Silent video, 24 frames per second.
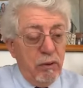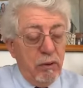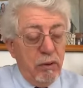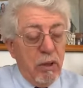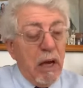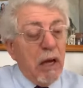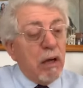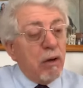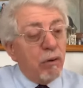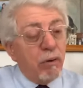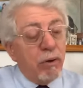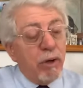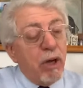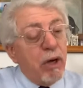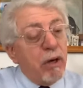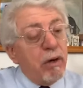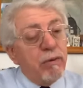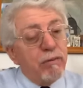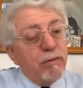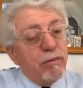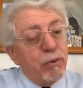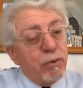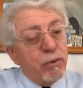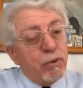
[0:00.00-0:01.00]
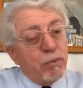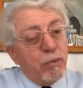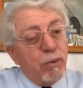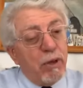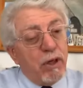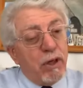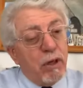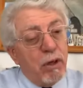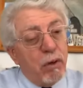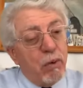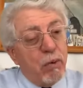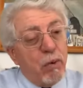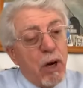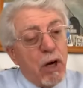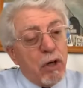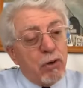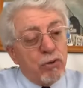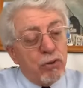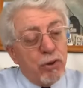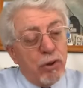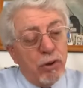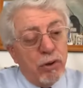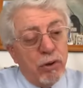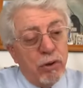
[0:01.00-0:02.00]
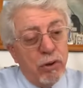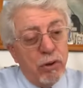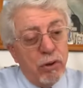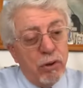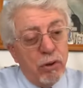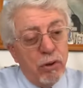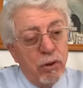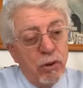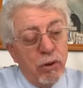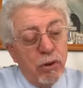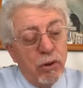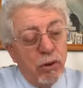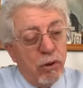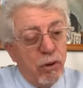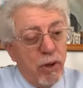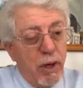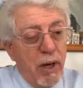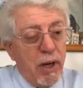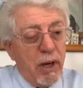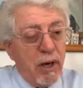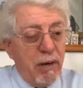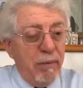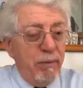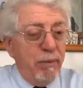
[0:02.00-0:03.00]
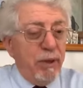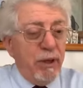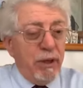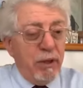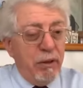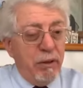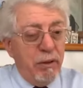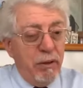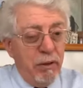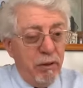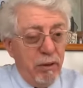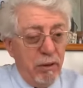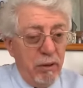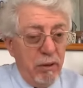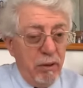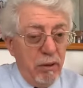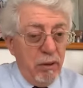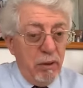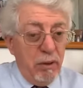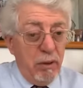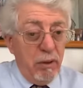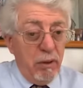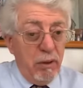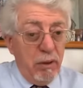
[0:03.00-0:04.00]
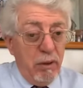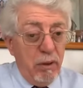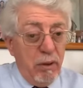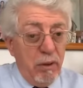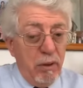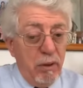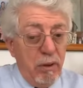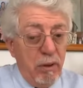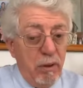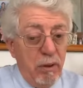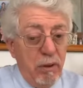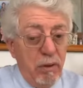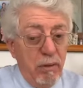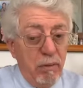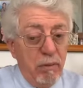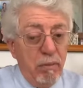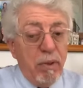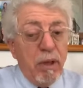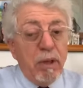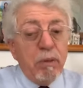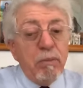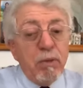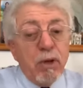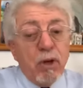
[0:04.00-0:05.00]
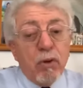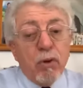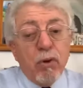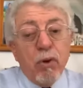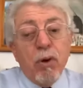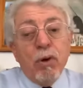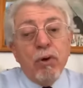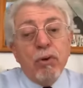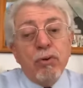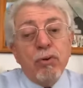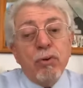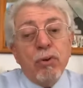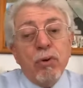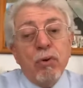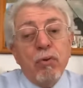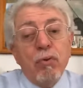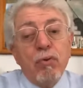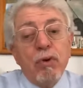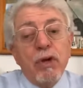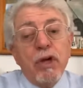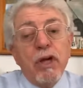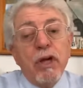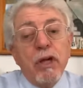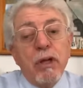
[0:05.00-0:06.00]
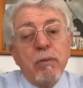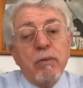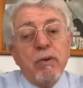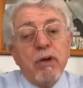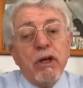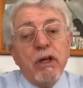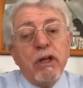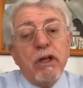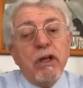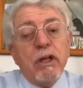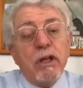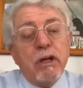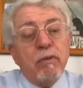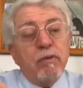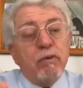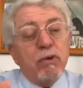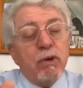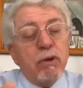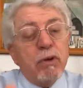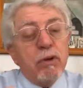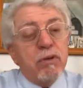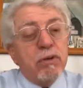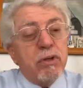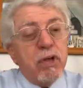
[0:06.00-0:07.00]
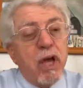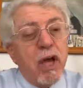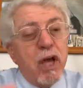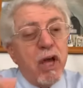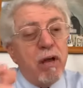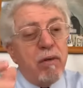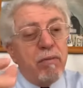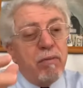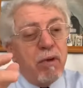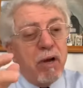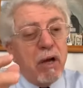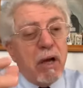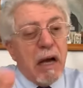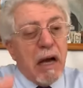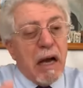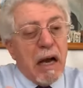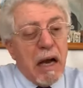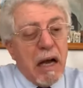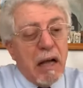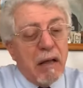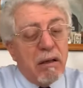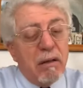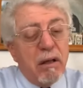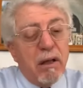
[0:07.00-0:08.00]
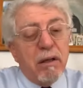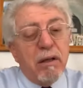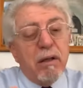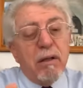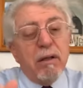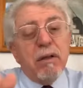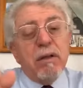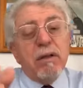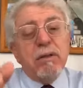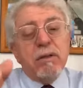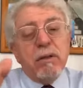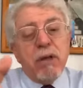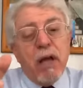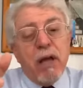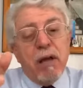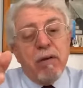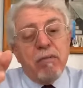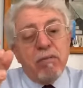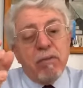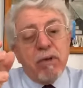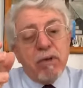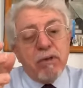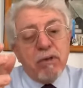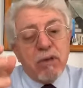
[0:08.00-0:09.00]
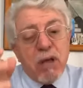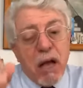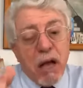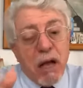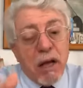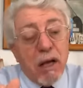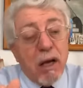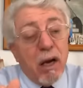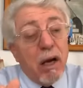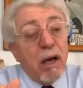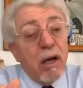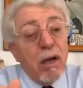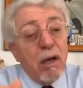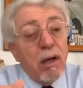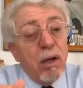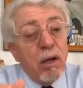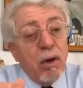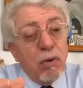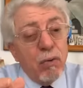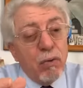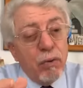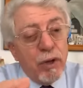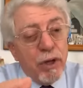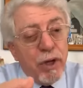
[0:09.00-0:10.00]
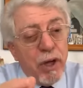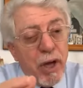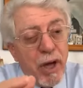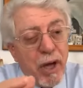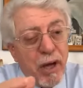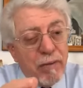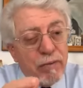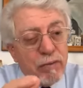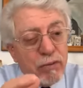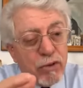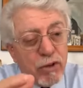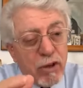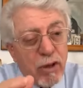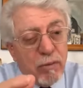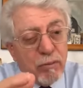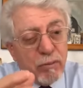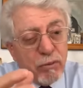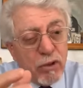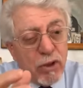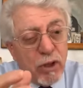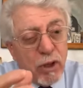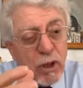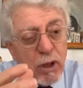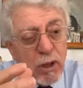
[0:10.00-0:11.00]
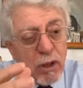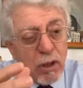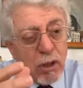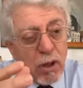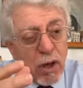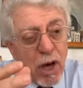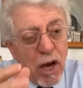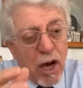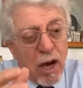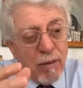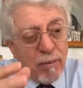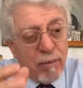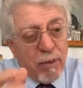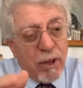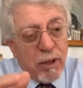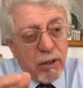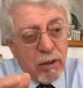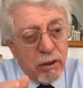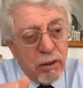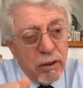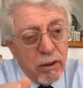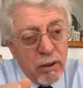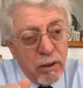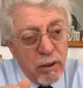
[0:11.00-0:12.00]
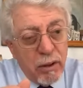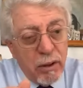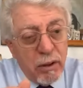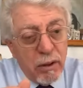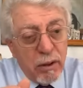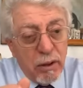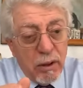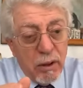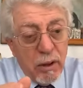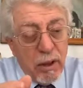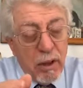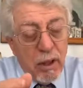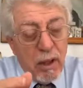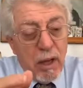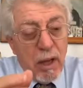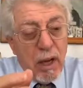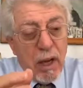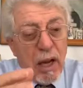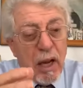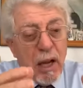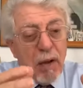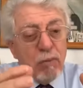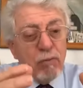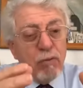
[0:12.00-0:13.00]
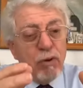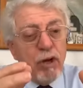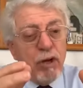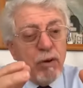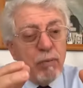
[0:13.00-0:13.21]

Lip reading: I don't care if you're speaking Russian or Arabic. But because we believe in the same God and in the same Messiah, we have something in common, and we